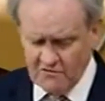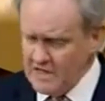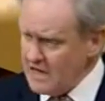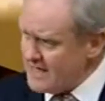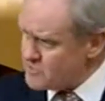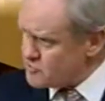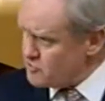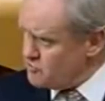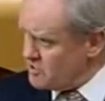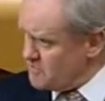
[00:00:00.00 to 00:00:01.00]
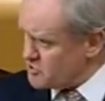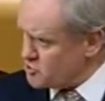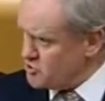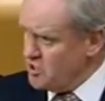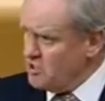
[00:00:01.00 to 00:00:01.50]
the Electoral
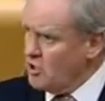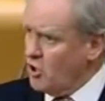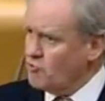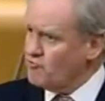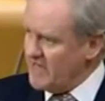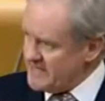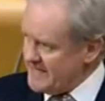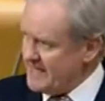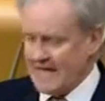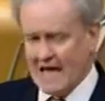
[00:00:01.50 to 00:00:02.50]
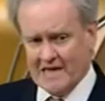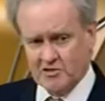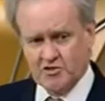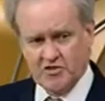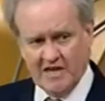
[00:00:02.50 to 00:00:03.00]
Commission already
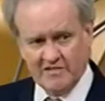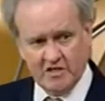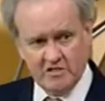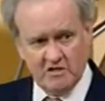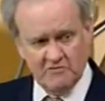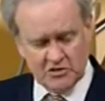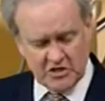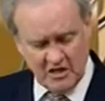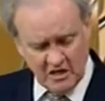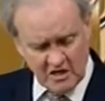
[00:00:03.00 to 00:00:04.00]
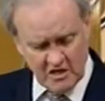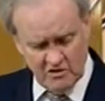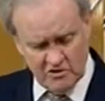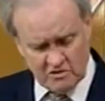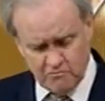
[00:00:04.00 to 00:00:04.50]
catch that activity
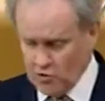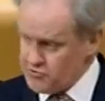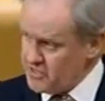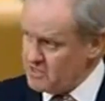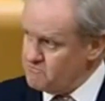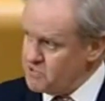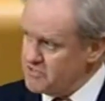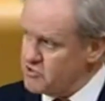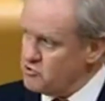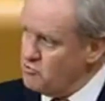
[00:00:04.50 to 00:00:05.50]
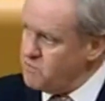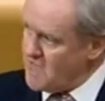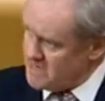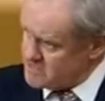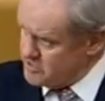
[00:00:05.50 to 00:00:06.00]
in the reporting that political
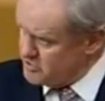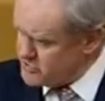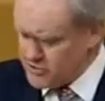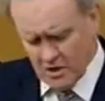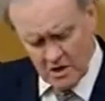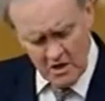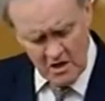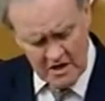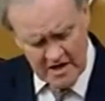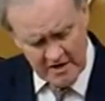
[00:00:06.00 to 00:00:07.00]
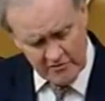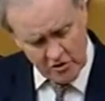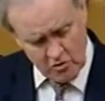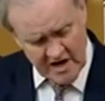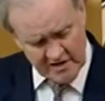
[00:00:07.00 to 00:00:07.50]
parties
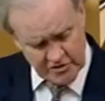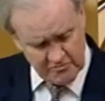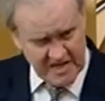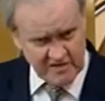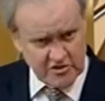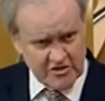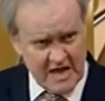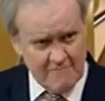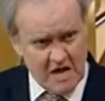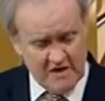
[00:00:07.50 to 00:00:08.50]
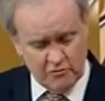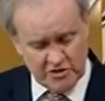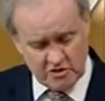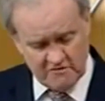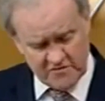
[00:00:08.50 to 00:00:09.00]
require to make to them, and
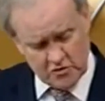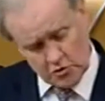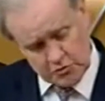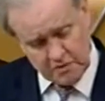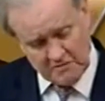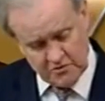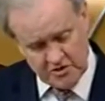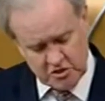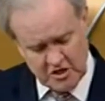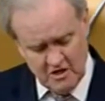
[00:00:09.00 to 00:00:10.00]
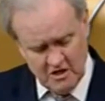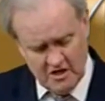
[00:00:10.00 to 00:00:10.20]
which are, of course, published